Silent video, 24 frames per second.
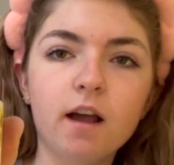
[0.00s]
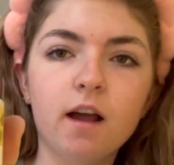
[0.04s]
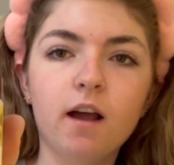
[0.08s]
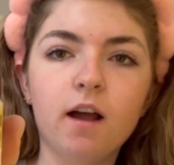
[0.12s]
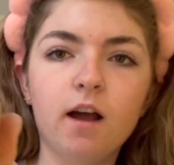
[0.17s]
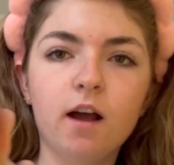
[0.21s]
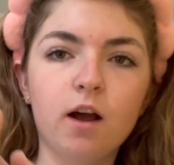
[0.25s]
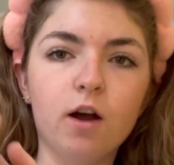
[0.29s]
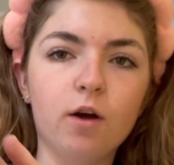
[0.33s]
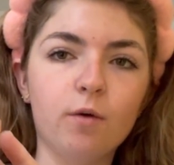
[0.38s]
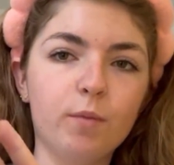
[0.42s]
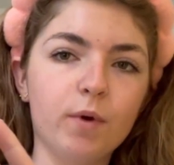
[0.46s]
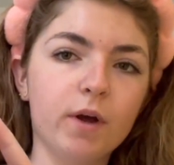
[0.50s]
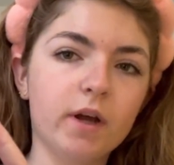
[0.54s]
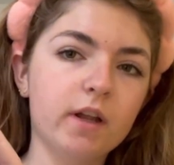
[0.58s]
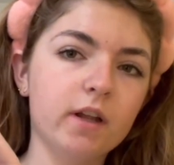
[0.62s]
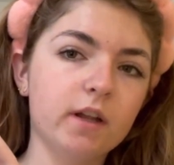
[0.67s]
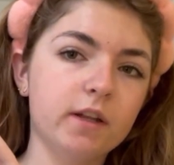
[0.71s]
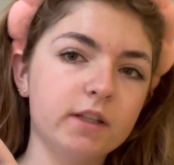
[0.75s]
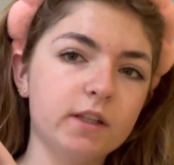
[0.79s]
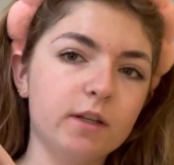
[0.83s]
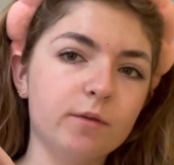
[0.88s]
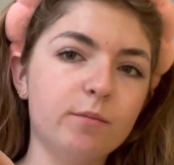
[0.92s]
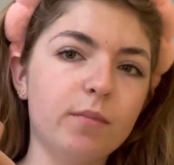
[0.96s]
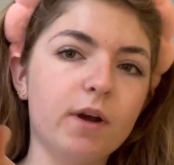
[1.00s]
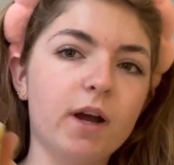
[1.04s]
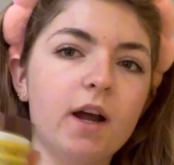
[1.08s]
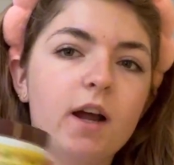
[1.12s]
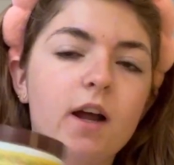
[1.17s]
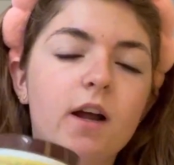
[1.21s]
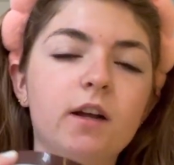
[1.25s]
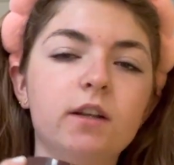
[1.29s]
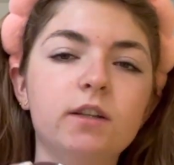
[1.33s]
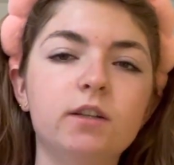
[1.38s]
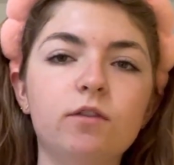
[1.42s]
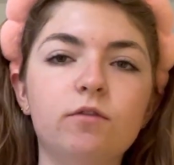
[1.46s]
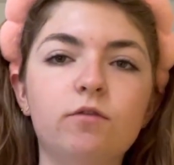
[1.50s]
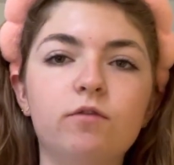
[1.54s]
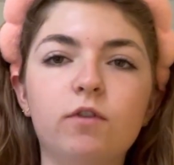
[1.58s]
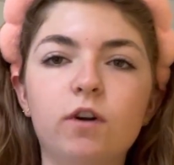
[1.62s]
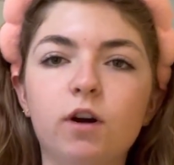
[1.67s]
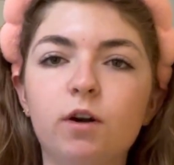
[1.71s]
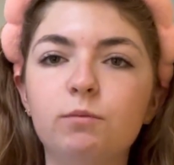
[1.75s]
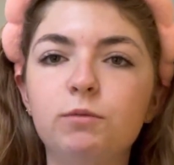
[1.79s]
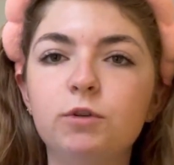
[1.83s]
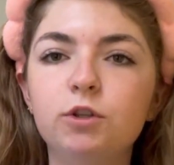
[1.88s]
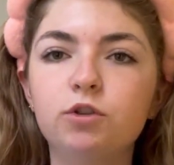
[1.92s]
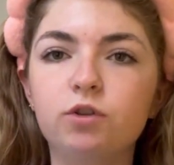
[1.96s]
cleansing pads
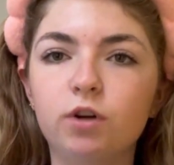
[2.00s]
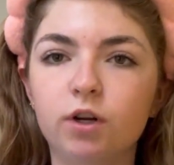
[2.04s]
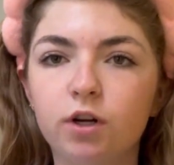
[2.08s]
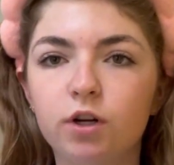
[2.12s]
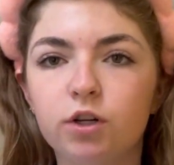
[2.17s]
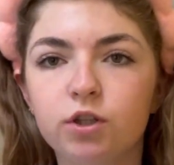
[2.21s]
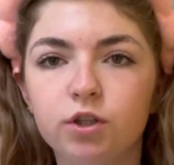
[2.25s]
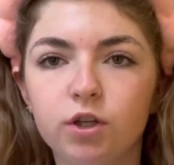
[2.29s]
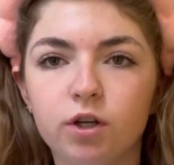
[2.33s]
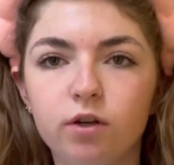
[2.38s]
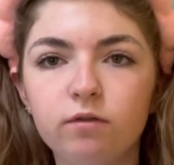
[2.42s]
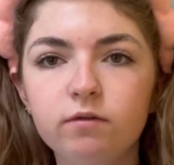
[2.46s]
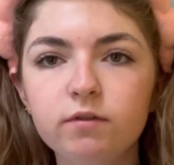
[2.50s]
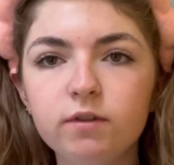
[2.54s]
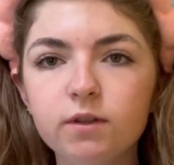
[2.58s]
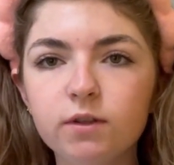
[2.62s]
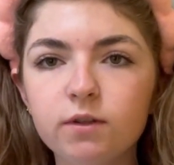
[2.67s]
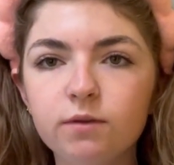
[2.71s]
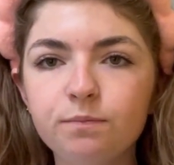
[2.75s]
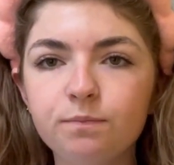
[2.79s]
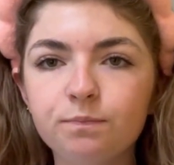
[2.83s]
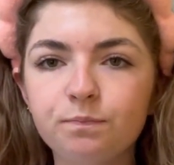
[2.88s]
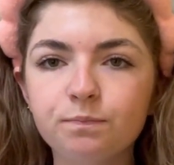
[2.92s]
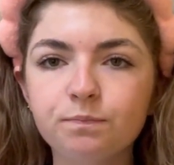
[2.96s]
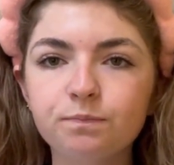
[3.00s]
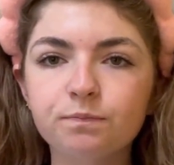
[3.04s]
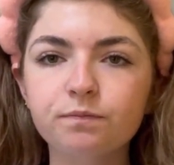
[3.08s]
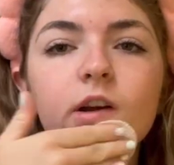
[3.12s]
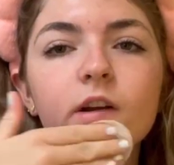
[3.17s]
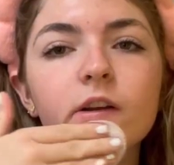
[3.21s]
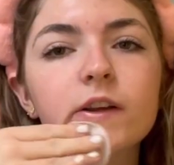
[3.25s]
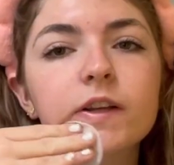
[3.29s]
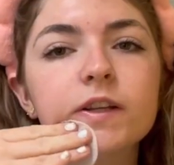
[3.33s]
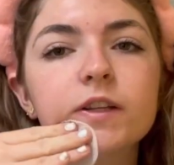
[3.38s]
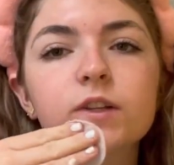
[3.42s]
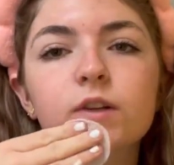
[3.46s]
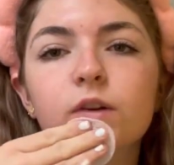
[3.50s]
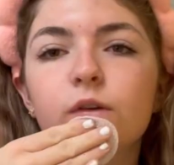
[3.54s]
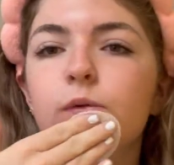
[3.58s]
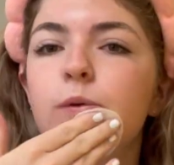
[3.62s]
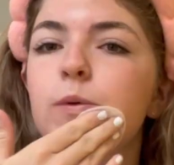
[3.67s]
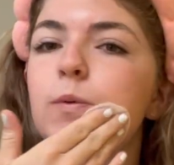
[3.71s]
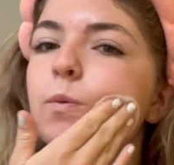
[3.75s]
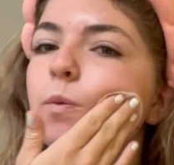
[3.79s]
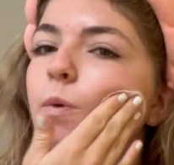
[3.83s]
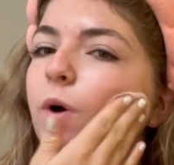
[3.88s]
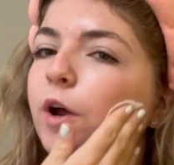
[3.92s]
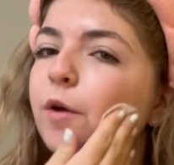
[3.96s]
from Trader Joe's. Just
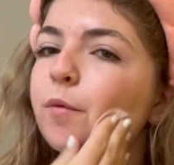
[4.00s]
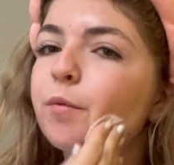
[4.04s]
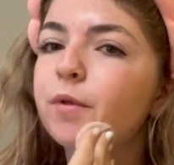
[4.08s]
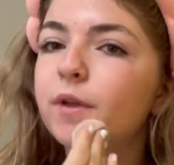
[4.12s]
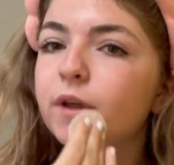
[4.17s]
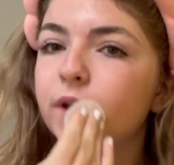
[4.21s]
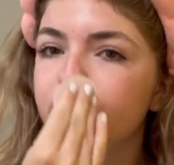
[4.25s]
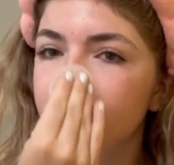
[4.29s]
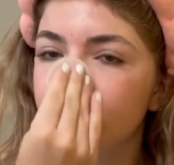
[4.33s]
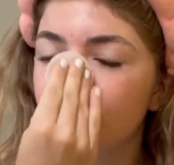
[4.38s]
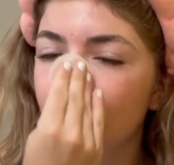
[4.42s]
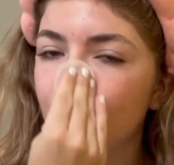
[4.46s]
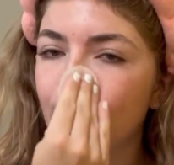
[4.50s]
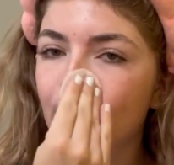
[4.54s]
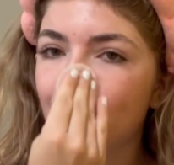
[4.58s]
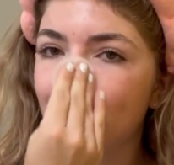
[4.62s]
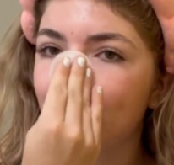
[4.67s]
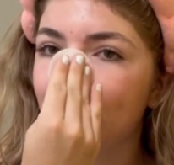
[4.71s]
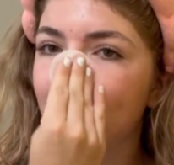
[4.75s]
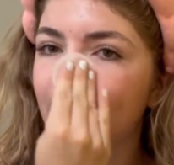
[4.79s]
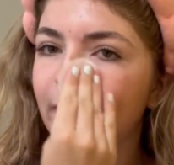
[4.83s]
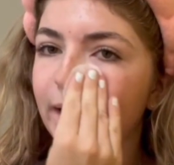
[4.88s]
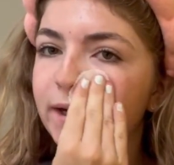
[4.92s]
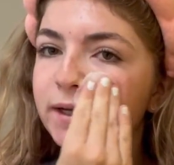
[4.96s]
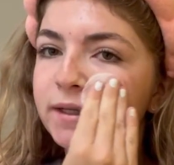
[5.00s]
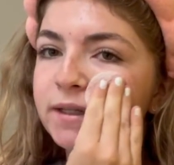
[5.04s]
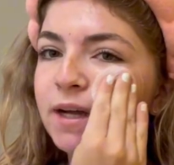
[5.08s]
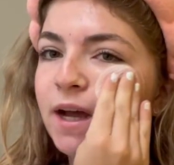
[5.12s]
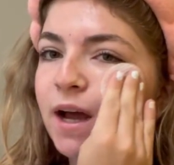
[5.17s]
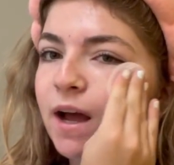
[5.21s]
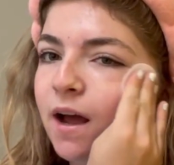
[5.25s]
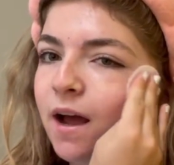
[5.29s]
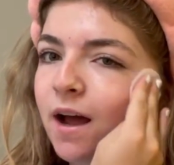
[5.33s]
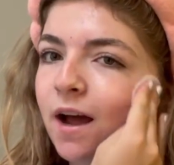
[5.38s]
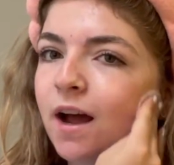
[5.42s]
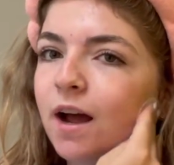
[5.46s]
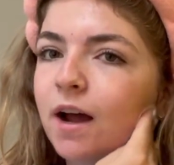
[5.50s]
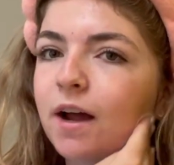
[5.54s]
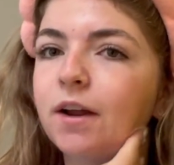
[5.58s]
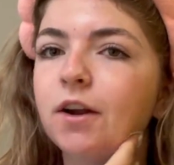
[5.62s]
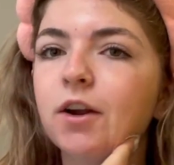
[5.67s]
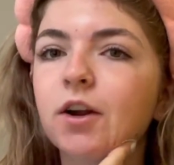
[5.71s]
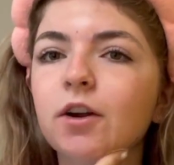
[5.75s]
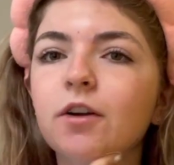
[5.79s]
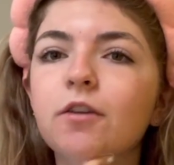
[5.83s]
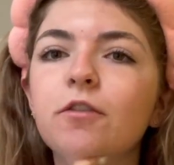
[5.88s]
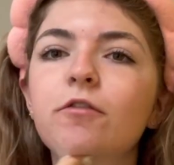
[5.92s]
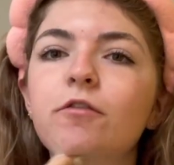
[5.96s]
wipe this around my
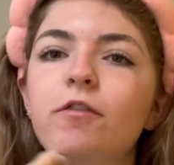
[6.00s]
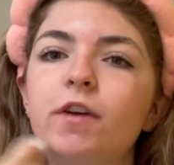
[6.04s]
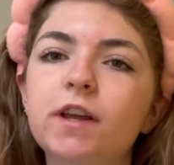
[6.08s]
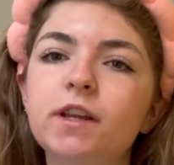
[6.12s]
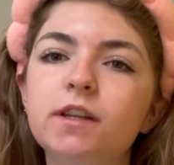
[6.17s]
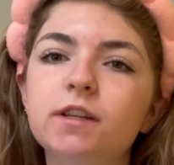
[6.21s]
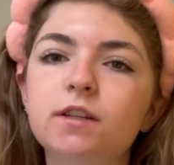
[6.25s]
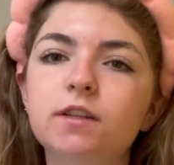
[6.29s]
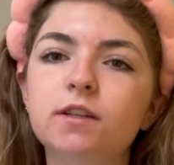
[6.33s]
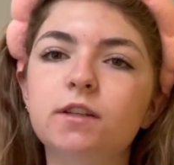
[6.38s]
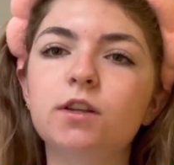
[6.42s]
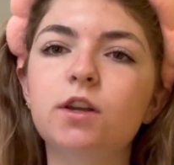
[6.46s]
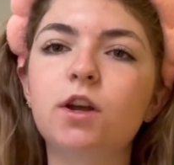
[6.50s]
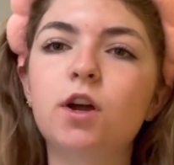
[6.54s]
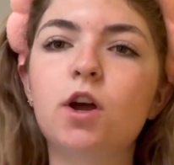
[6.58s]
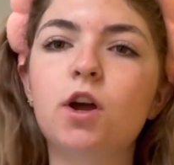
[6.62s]
entire face.